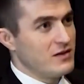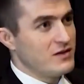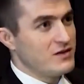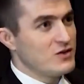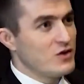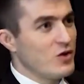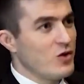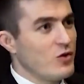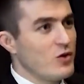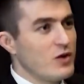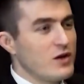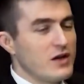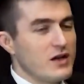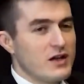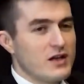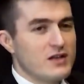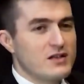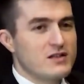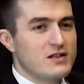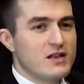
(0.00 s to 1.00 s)
So
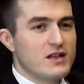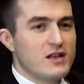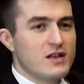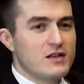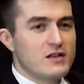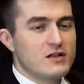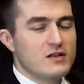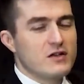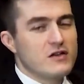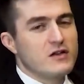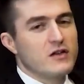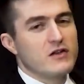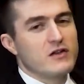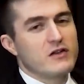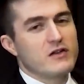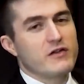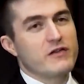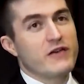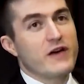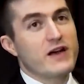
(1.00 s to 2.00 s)
it's the
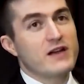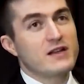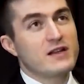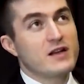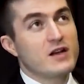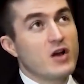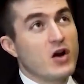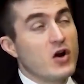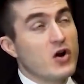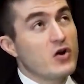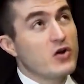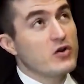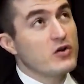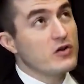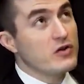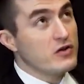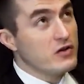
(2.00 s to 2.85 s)
the fact that our